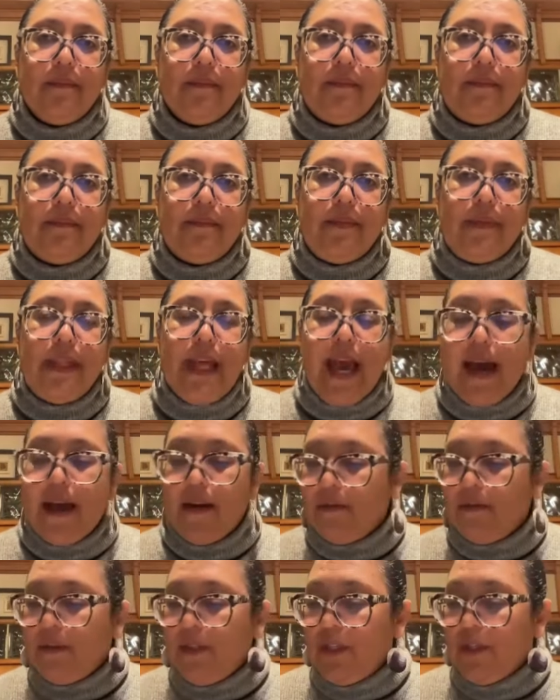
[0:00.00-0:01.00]
that,
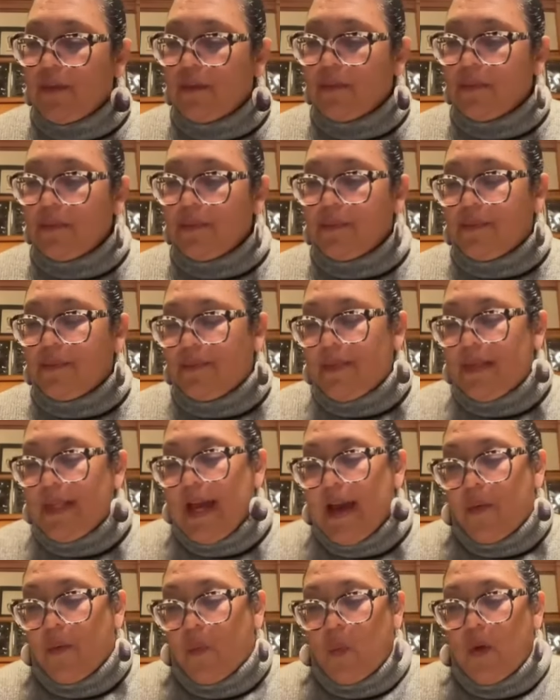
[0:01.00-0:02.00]
you know,
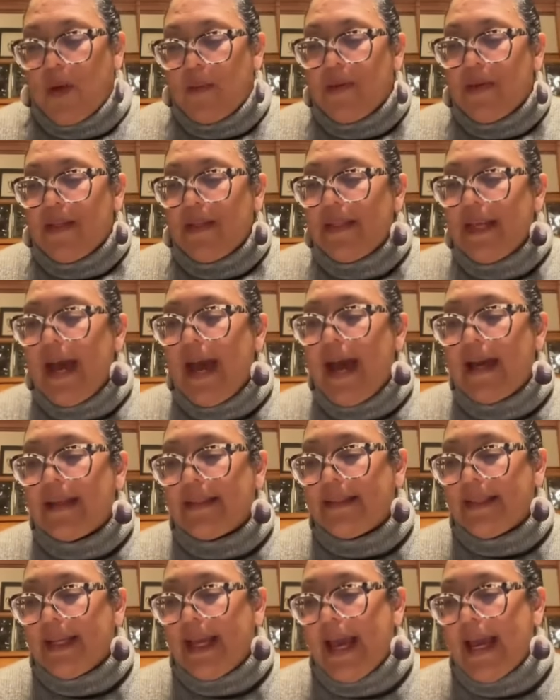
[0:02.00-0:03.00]
that we
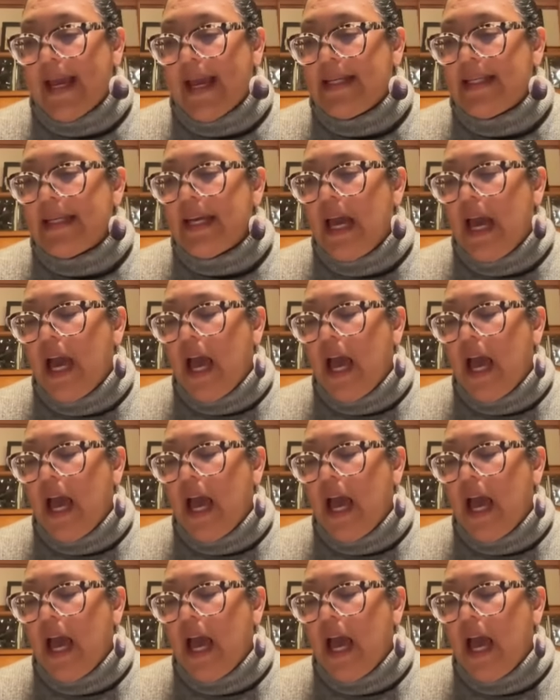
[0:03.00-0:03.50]
possess. And